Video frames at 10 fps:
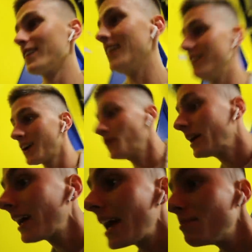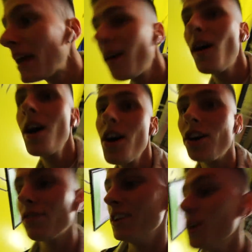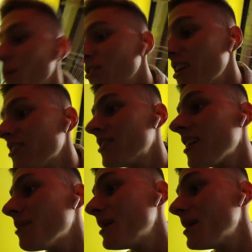I'm going to have a quick game now. Hopefully no one's here to turn